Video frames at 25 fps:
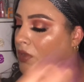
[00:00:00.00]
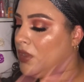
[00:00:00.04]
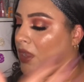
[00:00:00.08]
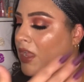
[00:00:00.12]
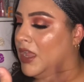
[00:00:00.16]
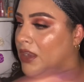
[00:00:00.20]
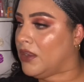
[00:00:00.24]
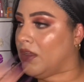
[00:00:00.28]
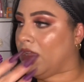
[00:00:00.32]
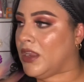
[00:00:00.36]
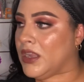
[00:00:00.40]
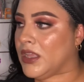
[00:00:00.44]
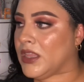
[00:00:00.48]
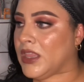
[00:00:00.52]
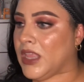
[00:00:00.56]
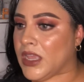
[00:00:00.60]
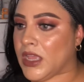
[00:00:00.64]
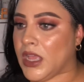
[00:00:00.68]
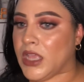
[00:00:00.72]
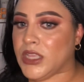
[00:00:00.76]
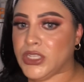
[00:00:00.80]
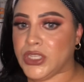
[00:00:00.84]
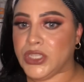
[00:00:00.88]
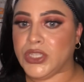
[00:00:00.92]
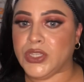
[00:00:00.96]
I know I look
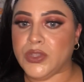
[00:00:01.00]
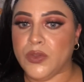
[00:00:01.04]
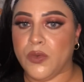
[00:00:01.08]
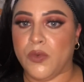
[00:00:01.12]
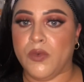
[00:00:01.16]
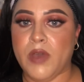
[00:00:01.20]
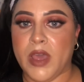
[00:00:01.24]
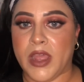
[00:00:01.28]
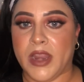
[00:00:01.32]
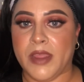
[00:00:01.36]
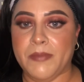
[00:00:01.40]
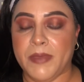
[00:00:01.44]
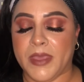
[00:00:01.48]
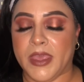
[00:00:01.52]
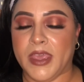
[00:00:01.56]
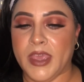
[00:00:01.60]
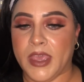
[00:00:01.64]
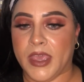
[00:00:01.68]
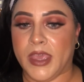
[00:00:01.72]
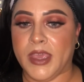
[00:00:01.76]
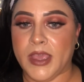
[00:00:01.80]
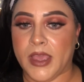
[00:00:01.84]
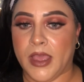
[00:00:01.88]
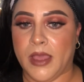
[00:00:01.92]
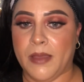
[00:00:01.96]
like a sweaty
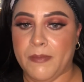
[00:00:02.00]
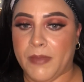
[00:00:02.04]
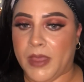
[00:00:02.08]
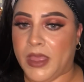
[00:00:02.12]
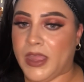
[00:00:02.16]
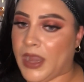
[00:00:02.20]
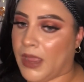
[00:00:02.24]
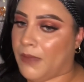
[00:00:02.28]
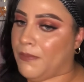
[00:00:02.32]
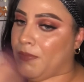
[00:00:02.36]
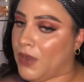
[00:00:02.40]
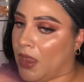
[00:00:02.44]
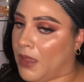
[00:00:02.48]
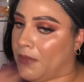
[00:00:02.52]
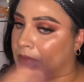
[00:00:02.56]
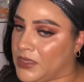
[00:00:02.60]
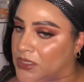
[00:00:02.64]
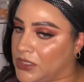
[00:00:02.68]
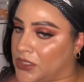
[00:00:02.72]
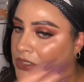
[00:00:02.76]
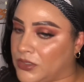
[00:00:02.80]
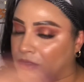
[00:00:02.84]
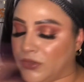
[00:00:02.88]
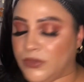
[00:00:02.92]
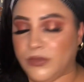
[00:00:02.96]
pig, but I
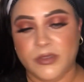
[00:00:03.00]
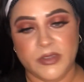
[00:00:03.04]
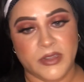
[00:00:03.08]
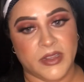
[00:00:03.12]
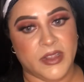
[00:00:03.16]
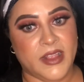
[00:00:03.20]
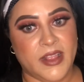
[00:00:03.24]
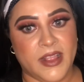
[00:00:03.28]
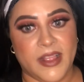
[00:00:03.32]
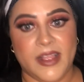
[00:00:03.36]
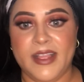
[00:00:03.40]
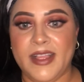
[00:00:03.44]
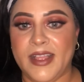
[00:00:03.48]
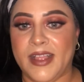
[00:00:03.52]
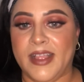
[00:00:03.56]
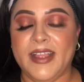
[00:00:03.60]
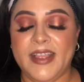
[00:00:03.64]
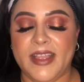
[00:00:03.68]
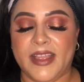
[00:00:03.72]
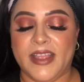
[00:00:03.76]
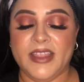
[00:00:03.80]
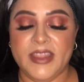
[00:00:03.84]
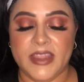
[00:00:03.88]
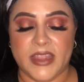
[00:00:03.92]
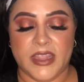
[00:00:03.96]
promise you,
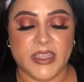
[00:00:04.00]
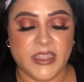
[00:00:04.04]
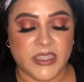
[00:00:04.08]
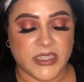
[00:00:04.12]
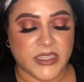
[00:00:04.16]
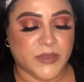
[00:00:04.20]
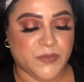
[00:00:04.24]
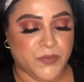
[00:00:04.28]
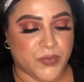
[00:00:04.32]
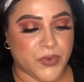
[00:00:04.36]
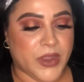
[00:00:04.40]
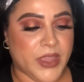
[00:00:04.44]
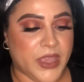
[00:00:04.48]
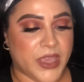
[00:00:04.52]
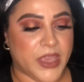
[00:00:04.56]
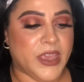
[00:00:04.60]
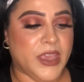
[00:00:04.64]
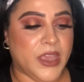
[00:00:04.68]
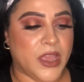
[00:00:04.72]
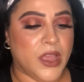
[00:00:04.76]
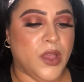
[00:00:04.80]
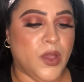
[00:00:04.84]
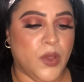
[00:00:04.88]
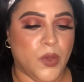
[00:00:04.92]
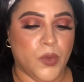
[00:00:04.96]
this spray
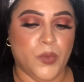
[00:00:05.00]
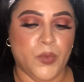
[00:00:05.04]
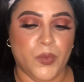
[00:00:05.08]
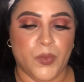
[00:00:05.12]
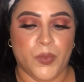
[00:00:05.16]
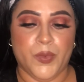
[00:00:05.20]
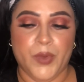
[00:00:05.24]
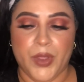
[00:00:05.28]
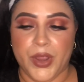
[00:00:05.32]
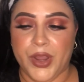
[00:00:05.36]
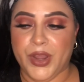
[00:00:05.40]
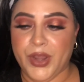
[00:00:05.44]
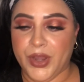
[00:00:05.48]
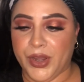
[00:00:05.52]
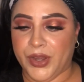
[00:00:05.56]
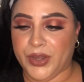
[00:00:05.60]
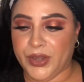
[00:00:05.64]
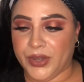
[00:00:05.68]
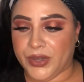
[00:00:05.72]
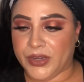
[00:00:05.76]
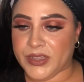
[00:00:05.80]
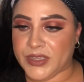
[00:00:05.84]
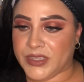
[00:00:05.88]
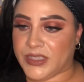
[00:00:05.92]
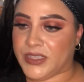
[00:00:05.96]

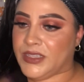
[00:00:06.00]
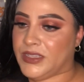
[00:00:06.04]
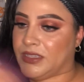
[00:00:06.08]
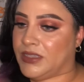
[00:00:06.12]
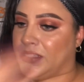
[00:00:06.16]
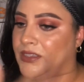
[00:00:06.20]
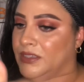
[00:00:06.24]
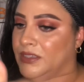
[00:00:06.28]
works.